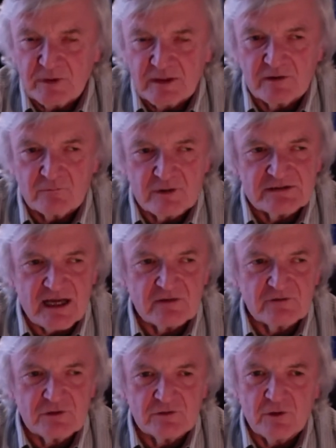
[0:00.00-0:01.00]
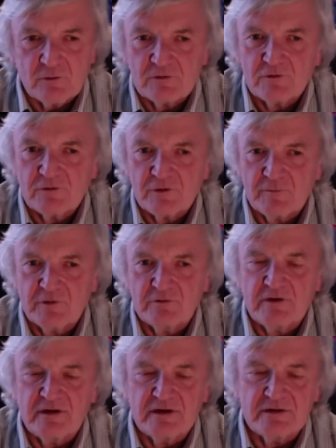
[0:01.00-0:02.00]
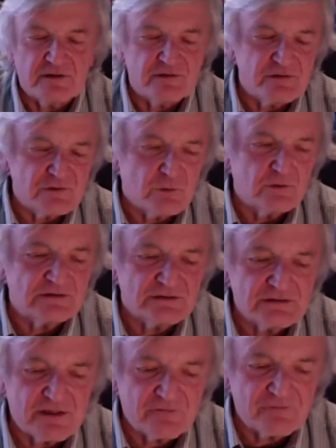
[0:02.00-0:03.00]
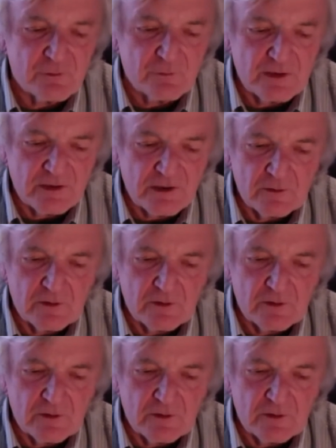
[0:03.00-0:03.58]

can reach out to local communities and stores and stuff that we know